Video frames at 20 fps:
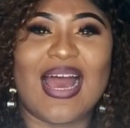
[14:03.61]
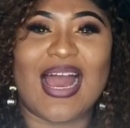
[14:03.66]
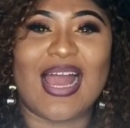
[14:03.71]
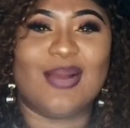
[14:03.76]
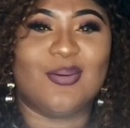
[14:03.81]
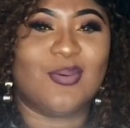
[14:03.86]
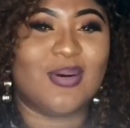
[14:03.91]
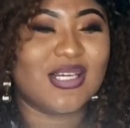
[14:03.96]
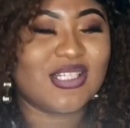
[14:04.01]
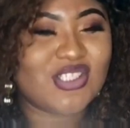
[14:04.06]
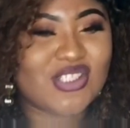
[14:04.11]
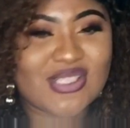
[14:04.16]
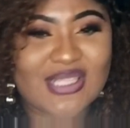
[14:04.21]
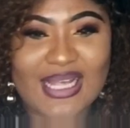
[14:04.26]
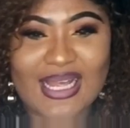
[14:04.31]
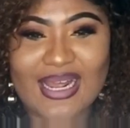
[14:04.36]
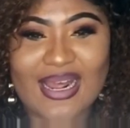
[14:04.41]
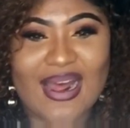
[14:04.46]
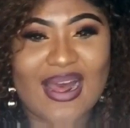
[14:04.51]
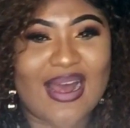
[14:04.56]
I watch
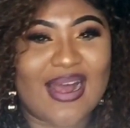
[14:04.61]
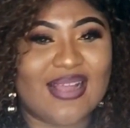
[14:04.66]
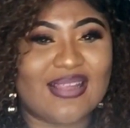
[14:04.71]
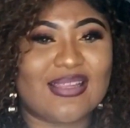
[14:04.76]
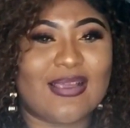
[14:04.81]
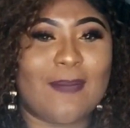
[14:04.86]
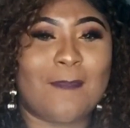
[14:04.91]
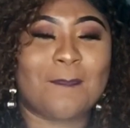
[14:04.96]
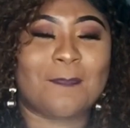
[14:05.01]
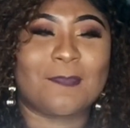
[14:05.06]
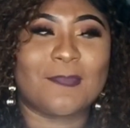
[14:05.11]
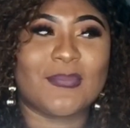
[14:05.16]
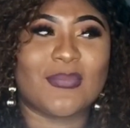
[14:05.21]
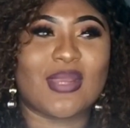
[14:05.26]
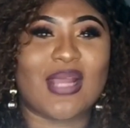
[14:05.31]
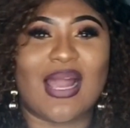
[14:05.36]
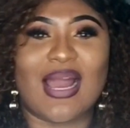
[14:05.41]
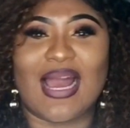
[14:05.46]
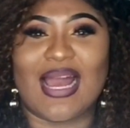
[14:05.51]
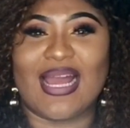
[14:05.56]
theater,
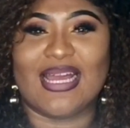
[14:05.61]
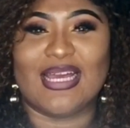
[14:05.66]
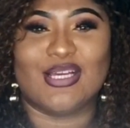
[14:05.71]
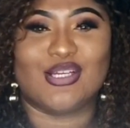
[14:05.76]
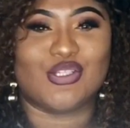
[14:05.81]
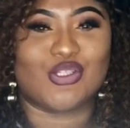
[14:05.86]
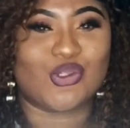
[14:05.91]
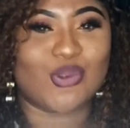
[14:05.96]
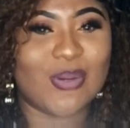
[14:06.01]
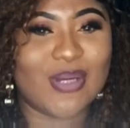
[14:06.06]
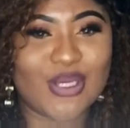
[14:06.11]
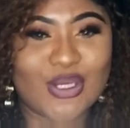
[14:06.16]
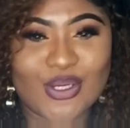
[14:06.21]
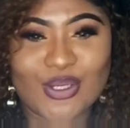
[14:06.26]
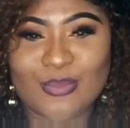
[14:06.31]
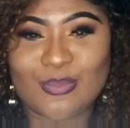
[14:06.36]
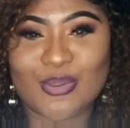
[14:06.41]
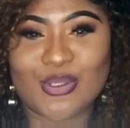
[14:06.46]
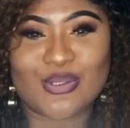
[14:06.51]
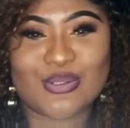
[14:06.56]
I enjoy
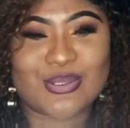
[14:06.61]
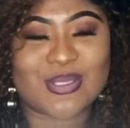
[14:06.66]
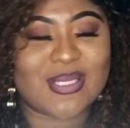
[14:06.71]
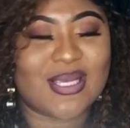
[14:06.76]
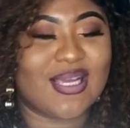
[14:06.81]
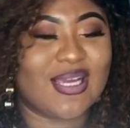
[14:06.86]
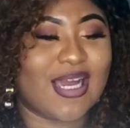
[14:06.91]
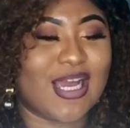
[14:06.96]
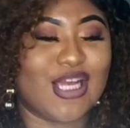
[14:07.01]
good music,